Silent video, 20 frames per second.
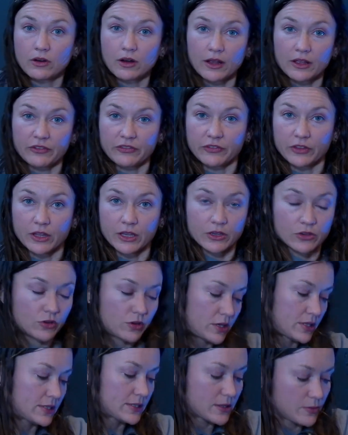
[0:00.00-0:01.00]
I feel like you
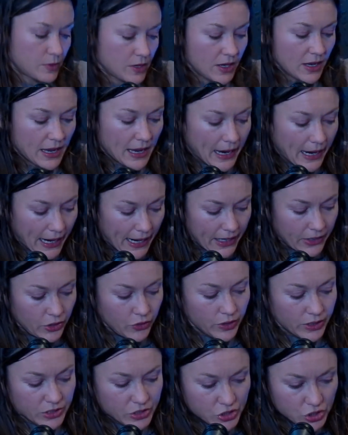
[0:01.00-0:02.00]
can see me. And you
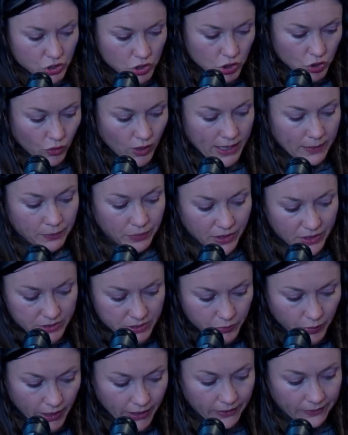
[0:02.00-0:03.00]
can just scrape
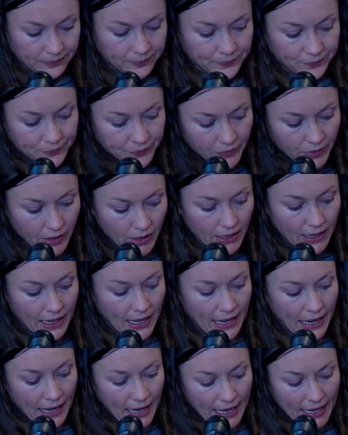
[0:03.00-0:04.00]
this way.
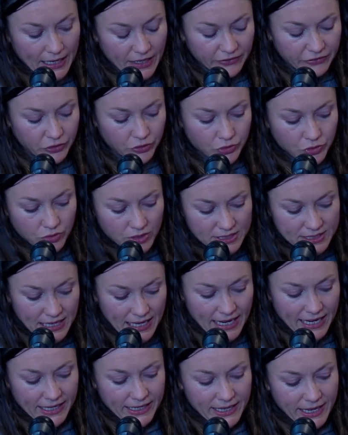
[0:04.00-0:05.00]
And if you do this
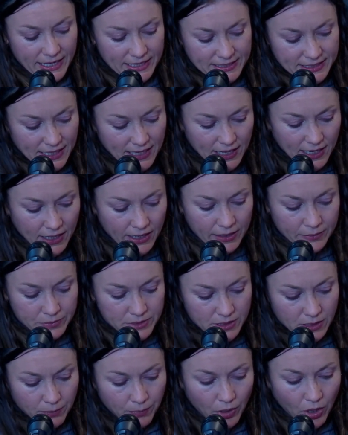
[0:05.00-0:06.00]
88 times,
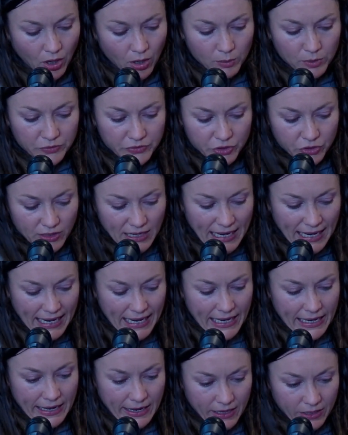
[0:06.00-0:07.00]
the palm of your
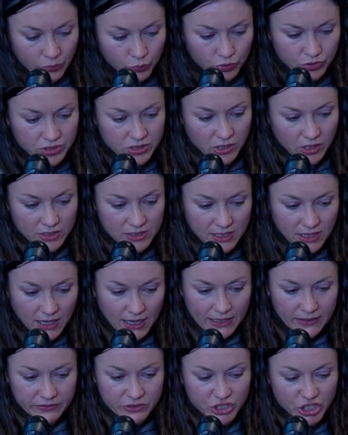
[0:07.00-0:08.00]
hand will start to
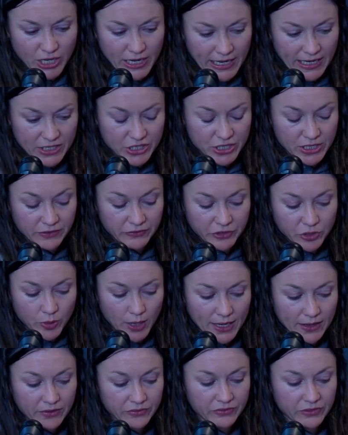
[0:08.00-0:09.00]
kind of change. And if you
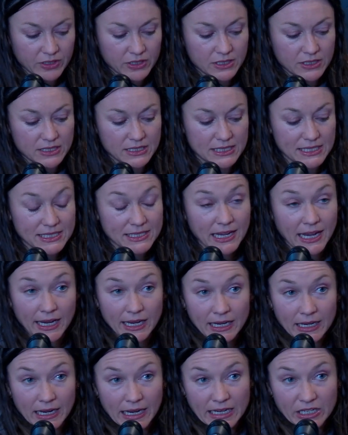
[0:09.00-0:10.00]
have
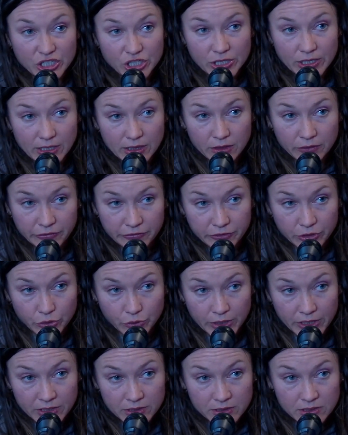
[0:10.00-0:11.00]
stagnation in the
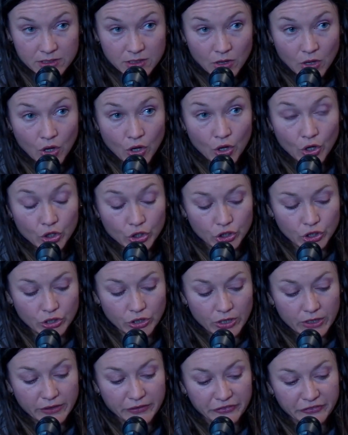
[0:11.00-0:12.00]
fluids, you're
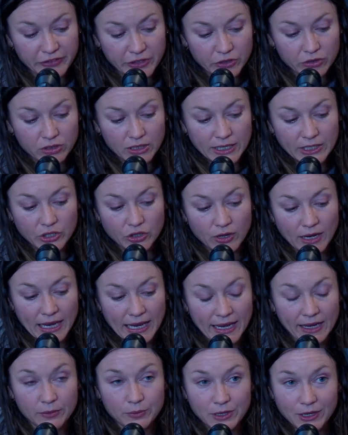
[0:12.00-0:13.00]
going to feel like your
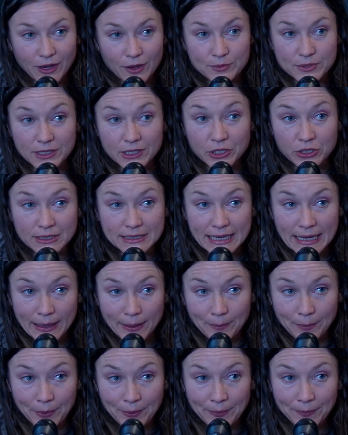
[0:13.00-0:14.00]
hand becomes a little
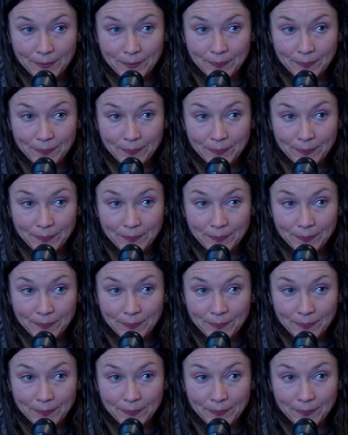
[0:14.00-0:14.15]
damp.